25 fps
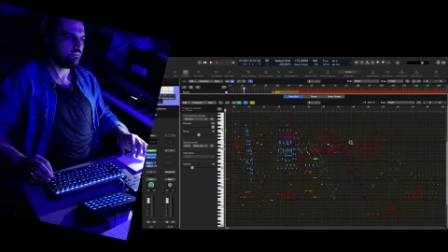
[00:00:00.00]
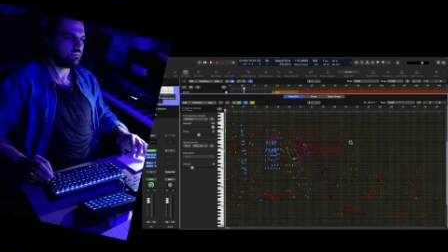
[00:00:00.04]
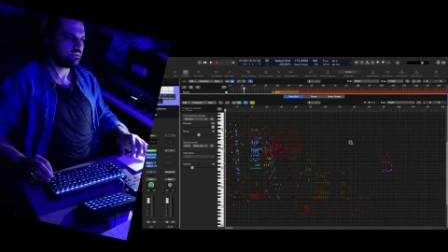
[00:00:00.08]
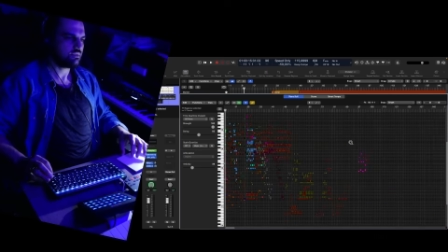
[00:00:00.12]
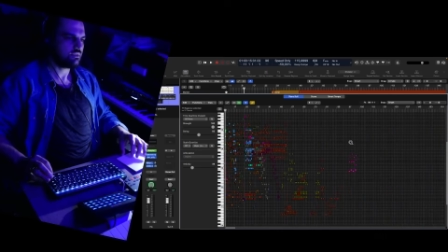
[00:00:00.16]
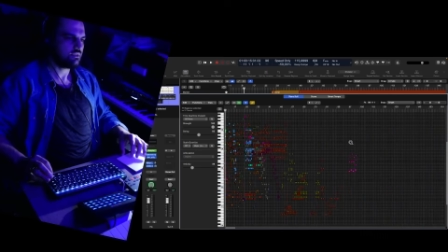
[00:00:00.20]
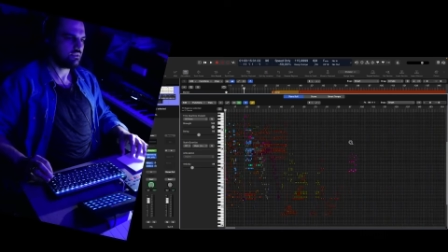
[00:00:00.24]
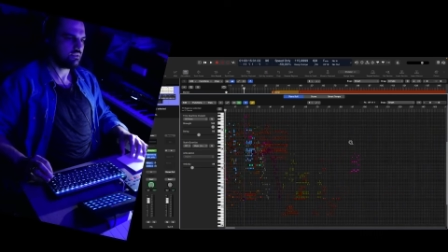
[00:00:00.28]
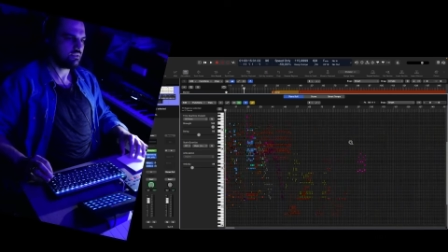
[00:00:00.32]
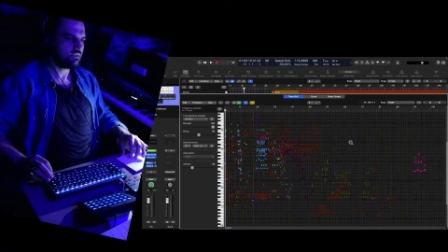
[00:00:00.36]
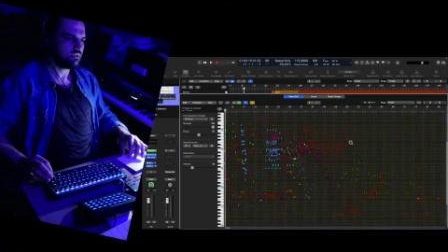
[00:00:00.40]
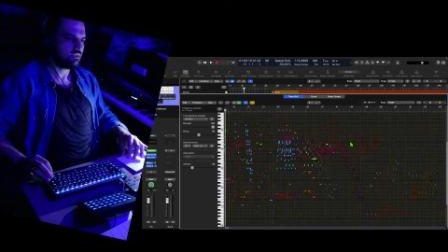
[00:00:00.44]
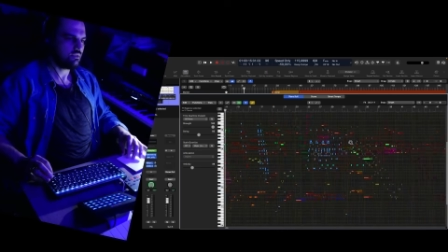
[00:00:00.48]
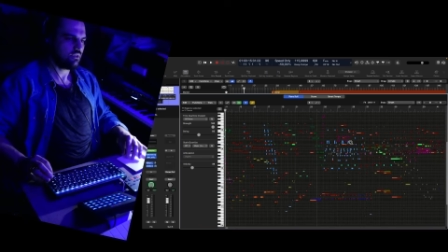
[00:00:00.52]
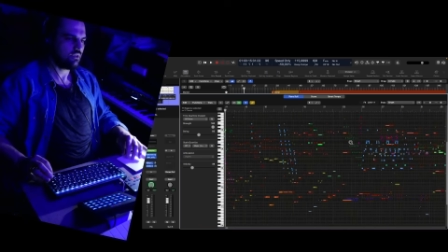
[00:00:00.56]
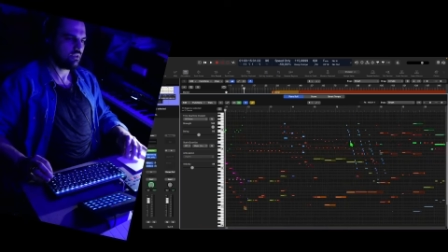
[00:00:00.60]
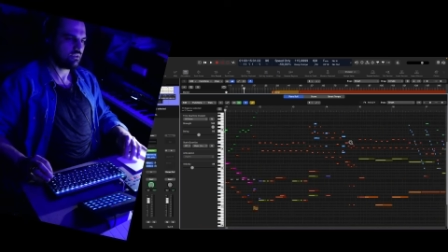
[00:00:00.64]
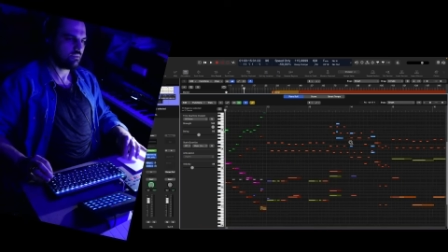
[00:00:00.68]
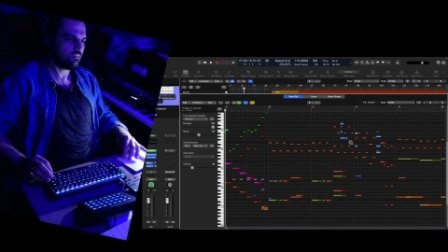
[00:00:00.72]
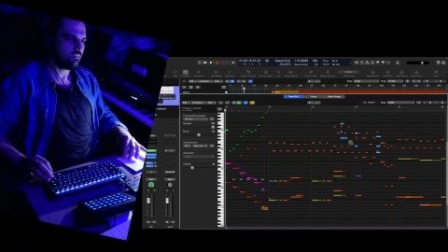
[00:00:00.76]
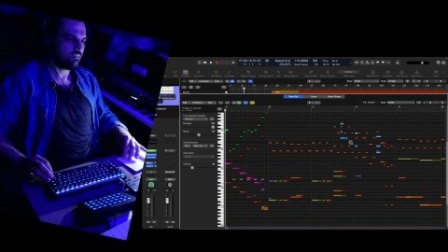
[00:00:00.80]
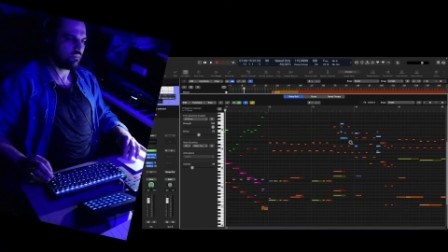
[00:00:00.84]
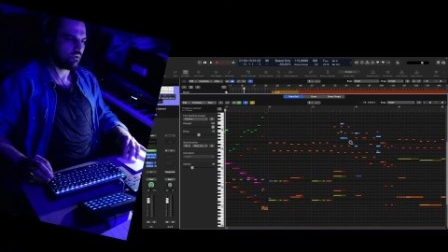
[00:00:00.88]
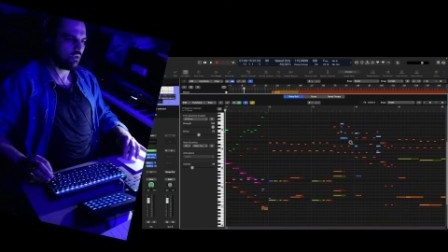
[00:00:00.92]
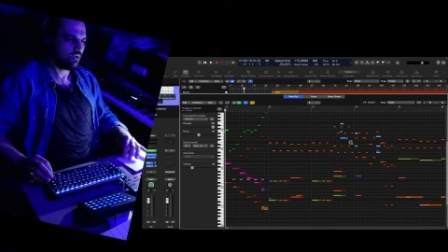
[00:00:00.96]
This is another
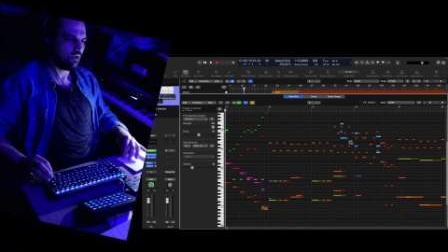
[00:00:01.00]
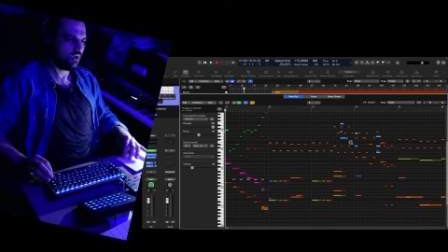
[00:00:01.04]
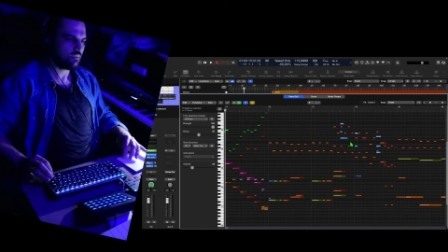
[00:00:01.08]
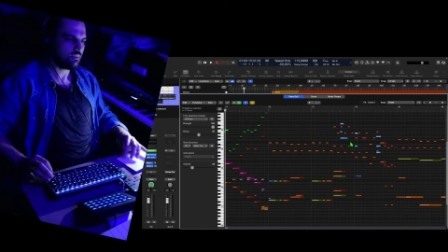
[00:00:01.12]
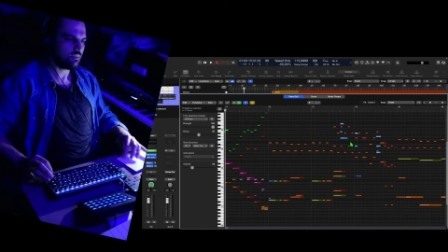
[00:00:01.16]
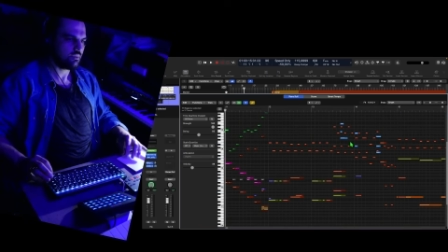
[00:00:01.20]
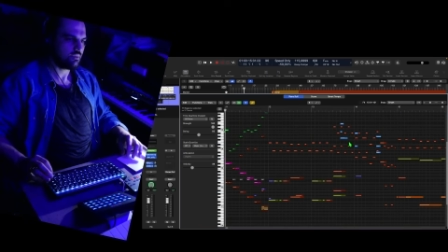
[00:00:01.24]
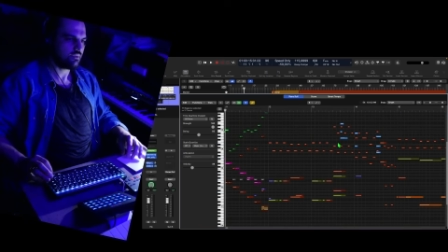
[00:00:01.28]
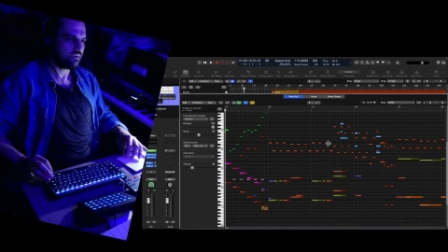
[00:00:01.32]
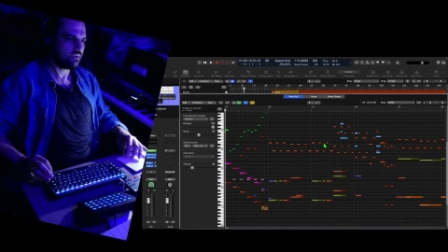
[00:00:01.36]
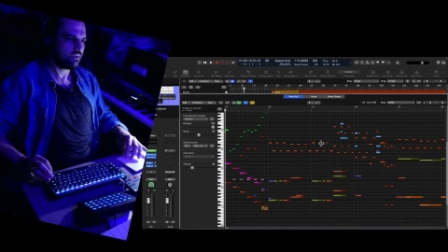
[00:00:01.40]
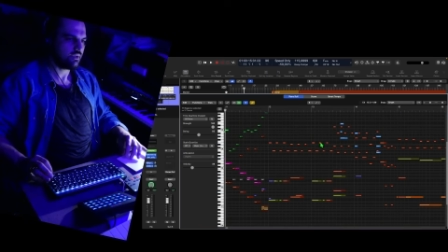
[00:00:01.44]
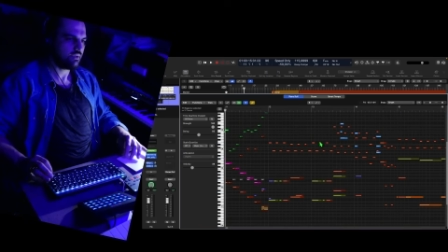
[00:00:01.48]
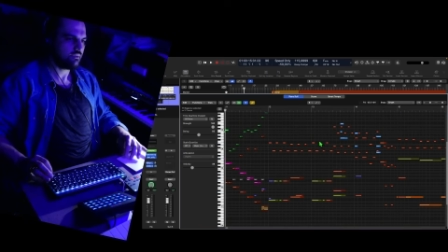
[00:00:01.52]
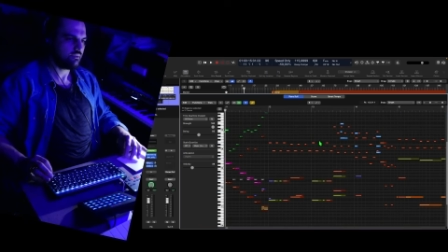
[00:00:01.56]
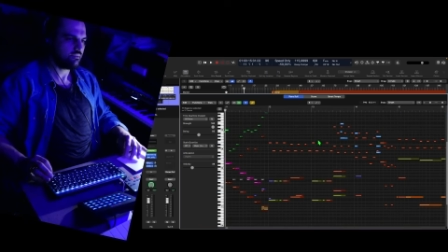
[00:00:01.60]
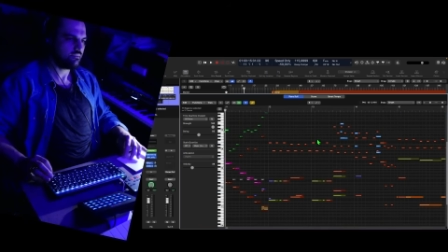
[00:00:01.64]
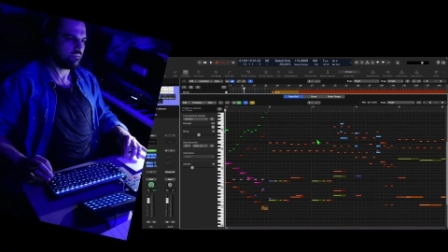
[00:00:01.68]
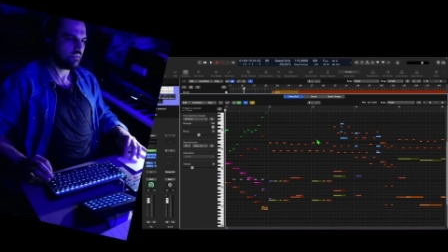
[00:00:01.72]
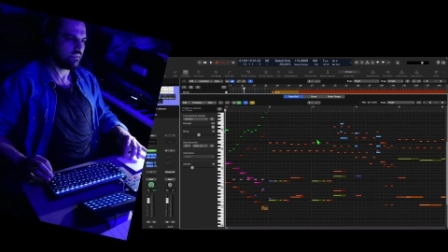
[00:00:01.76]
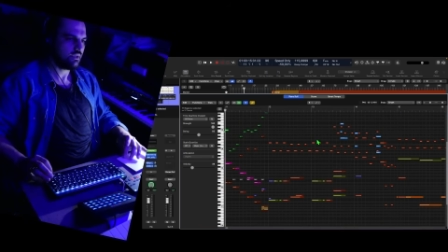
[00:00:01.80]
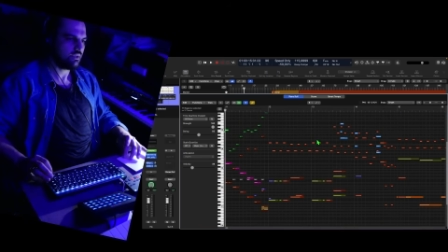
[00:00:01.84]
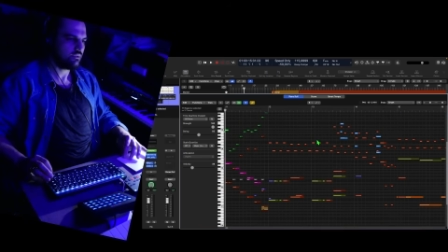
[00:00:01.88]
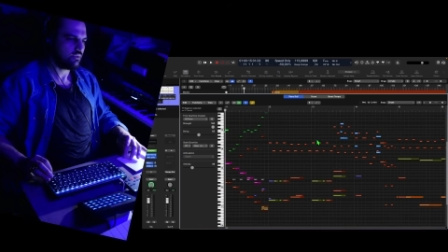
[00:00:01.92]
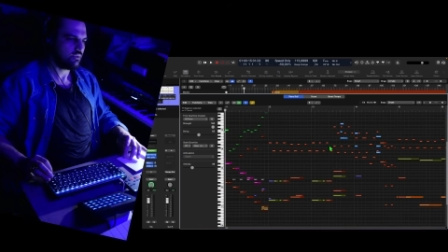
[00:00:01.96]
problem, okay?
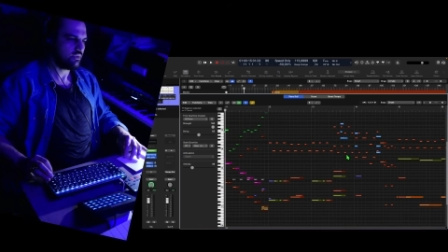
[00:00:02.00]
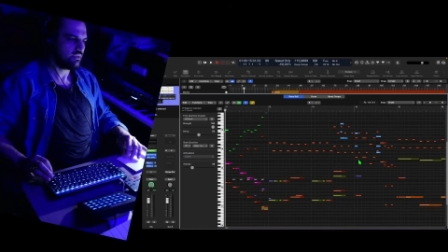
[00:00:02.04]
By the way,